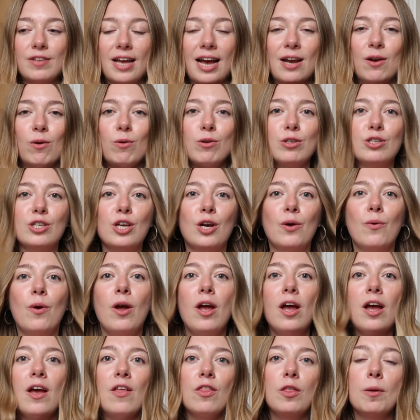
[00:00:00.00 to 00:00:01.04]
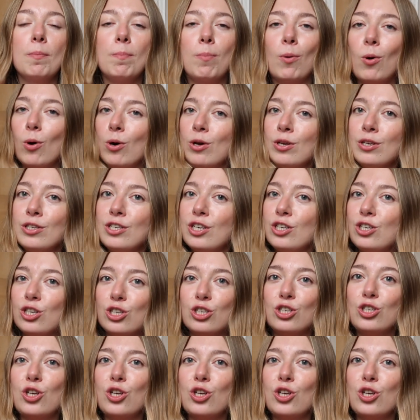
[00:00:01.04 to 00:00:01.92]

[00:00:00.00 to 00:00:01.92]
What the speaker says: and also the buttons are just